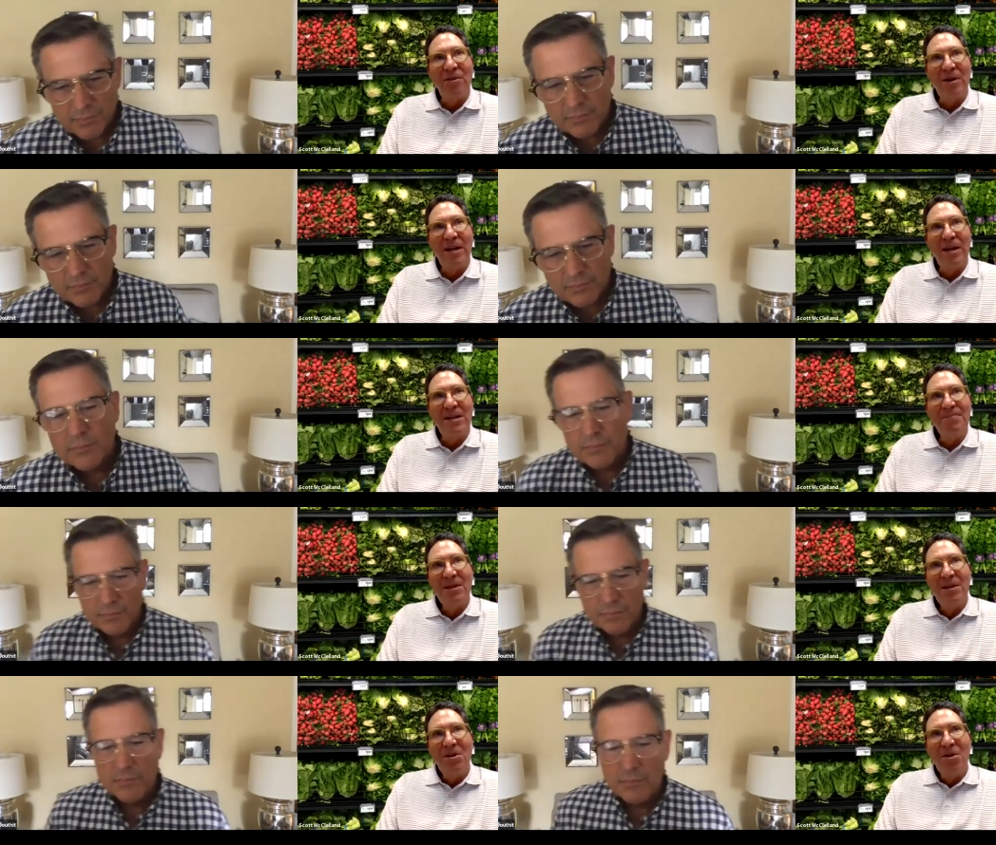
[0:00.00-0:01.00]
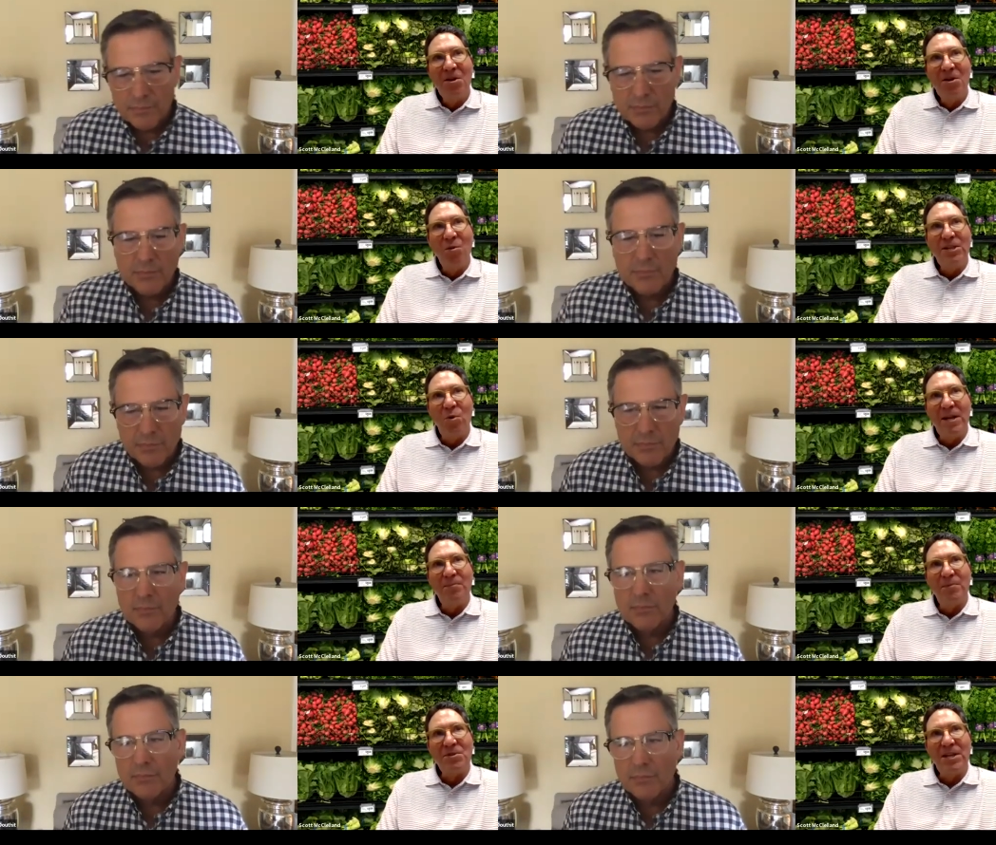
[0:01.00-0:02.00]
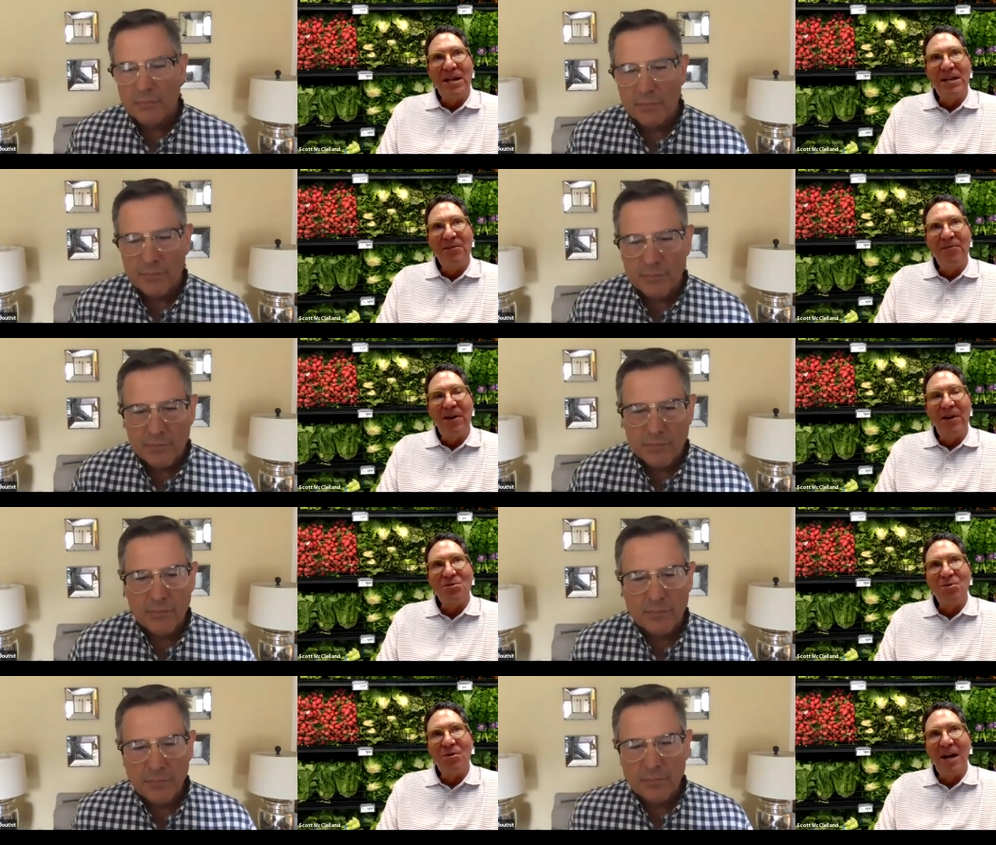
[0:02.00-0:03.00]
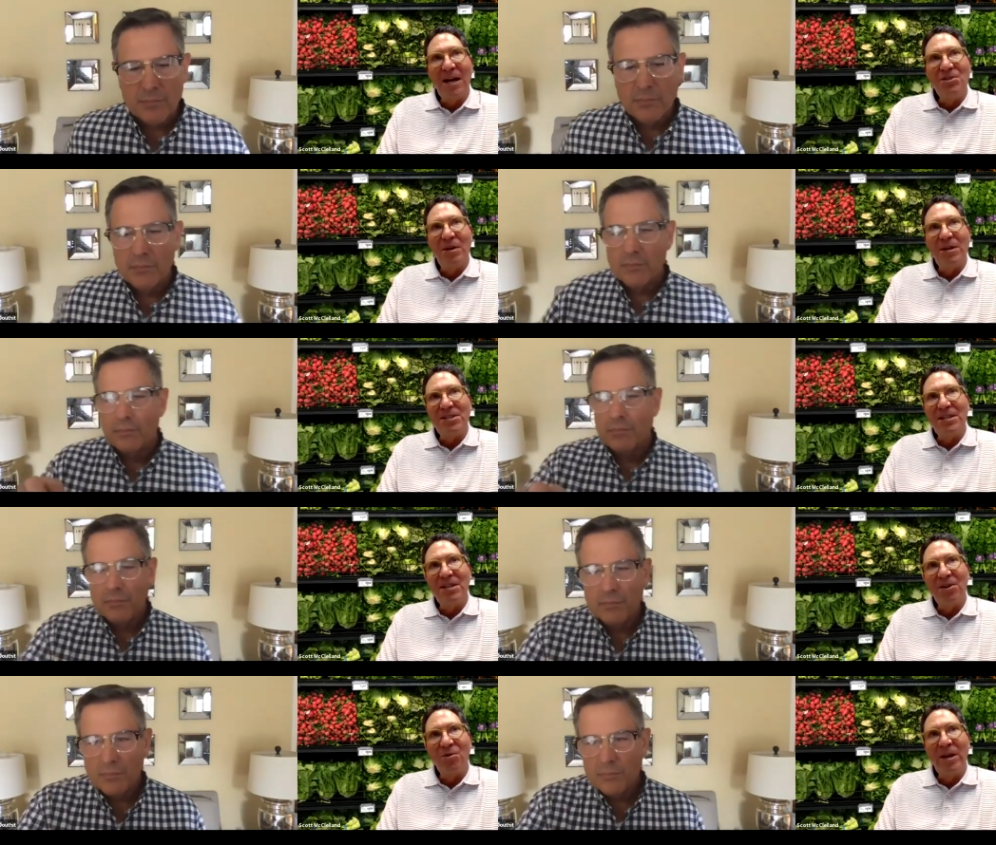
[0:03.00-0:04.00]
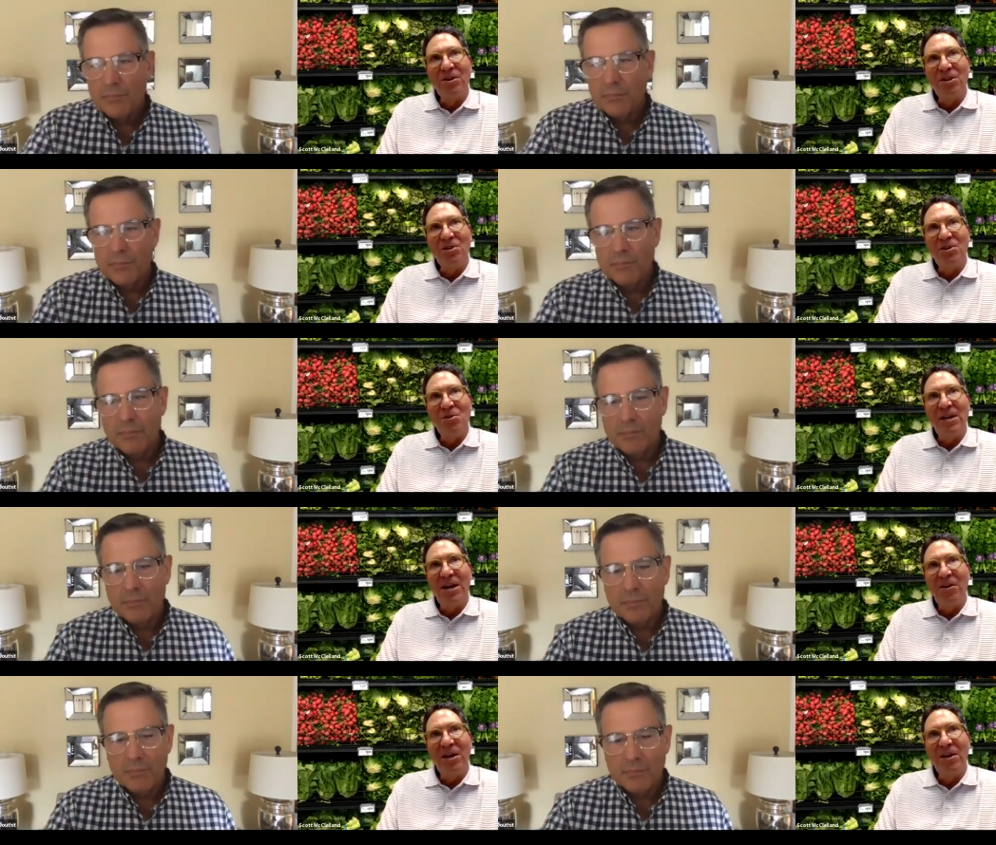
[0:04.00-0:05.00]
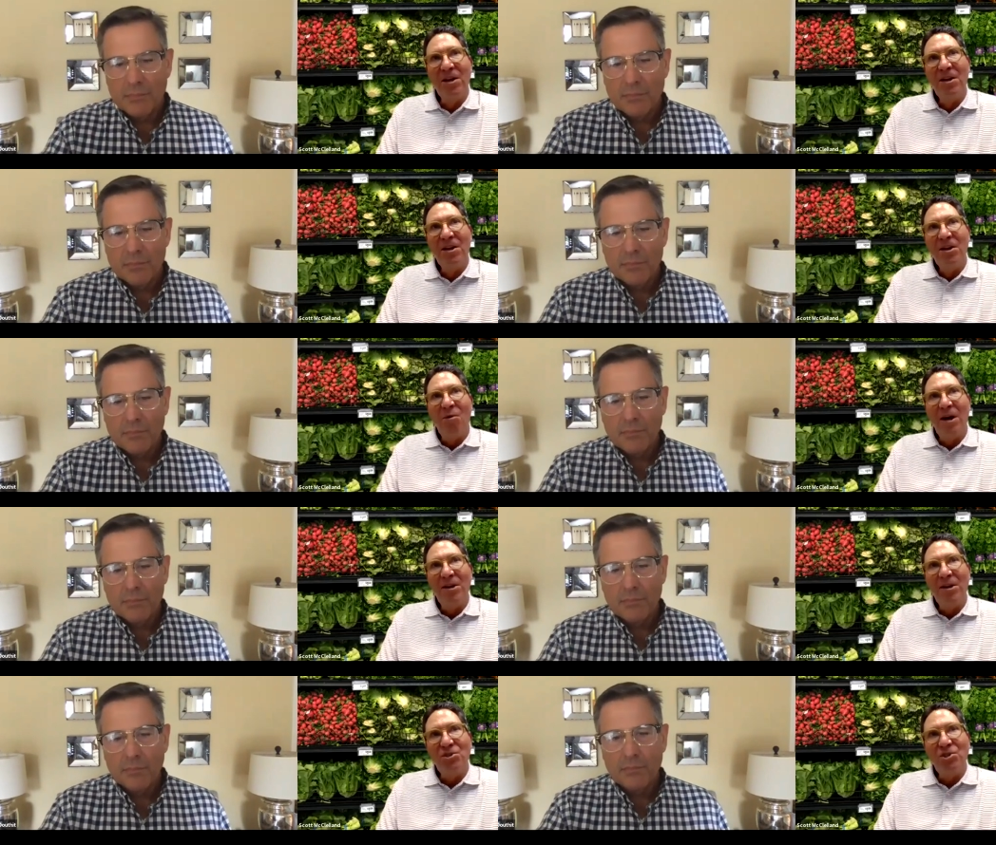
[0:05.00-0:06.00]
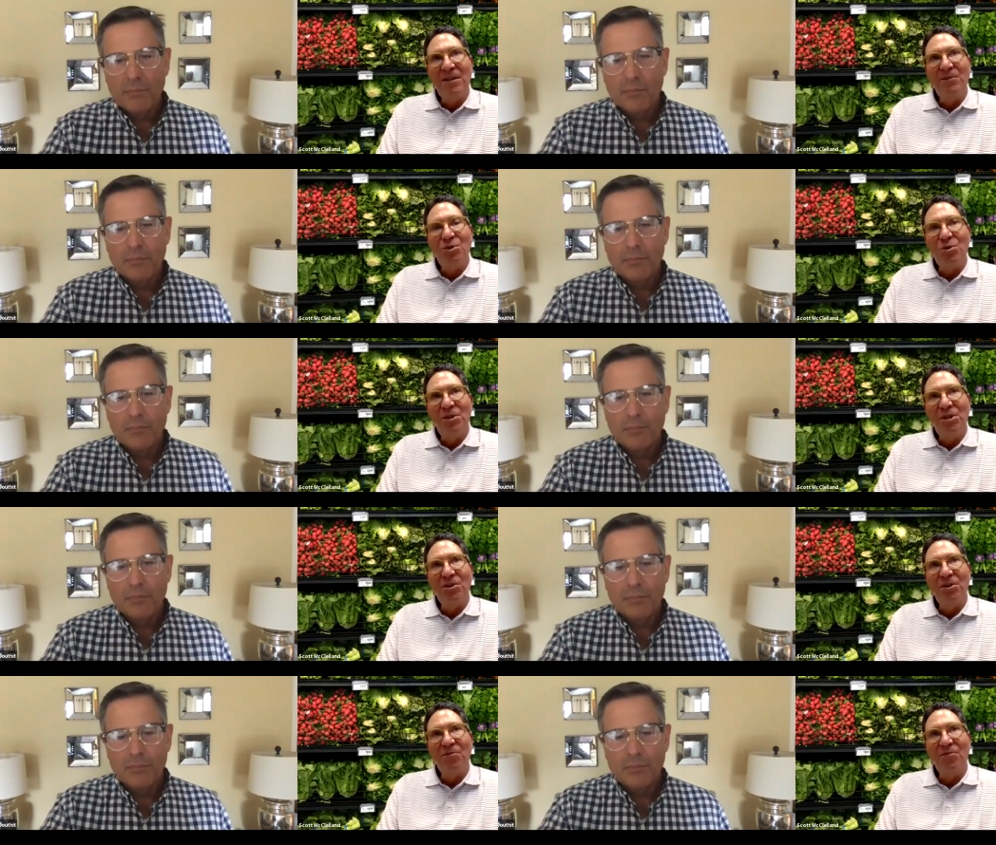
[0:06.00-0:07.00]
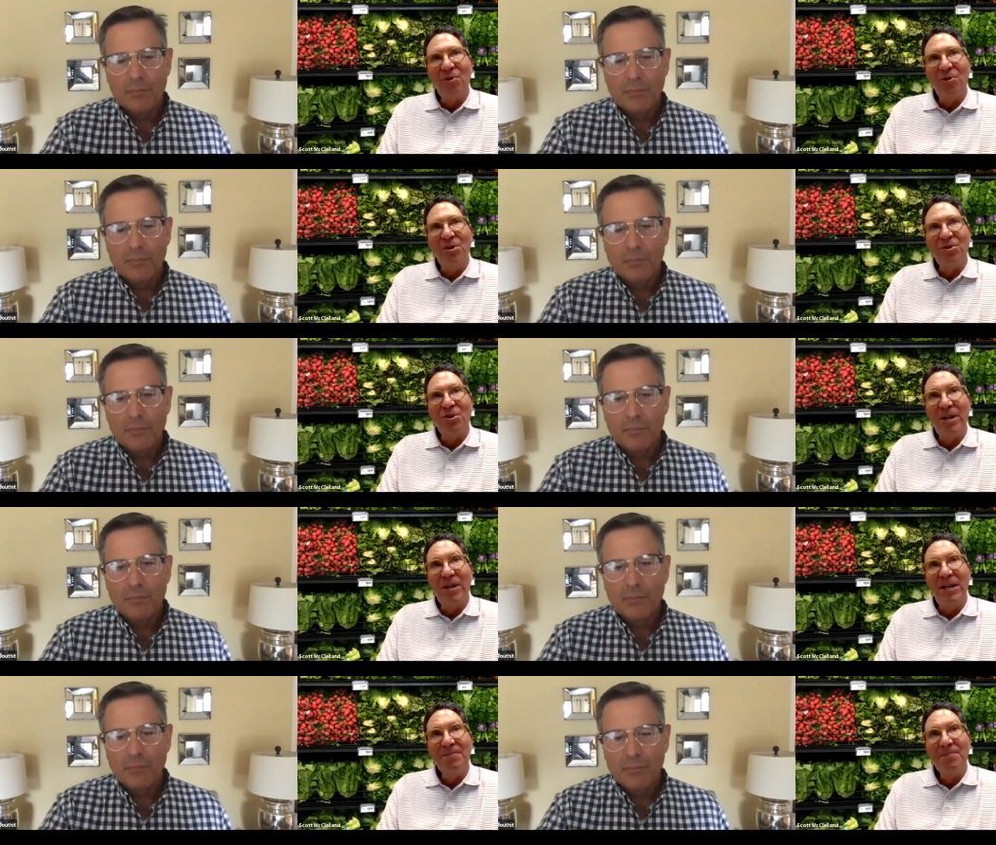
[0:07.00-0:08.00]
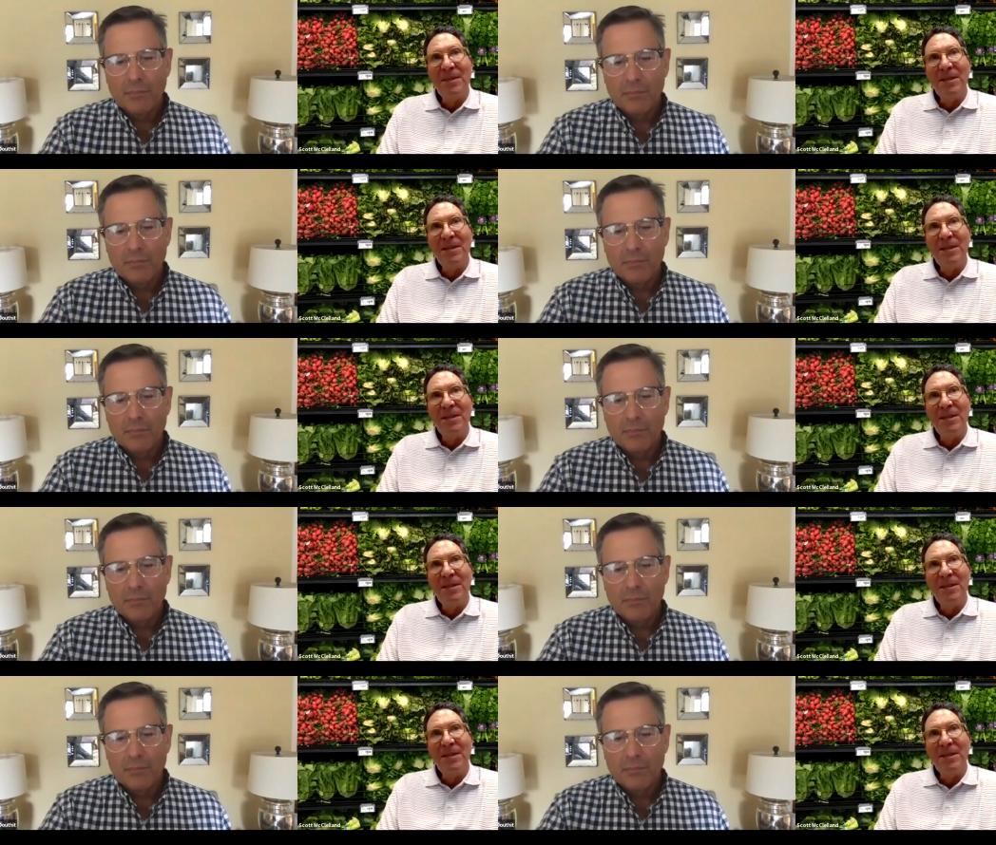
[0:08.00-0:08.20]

Speaker 1: grade. Only 20% of high school graduates in the greater Houston area go on to achieve a two-year or four-year degree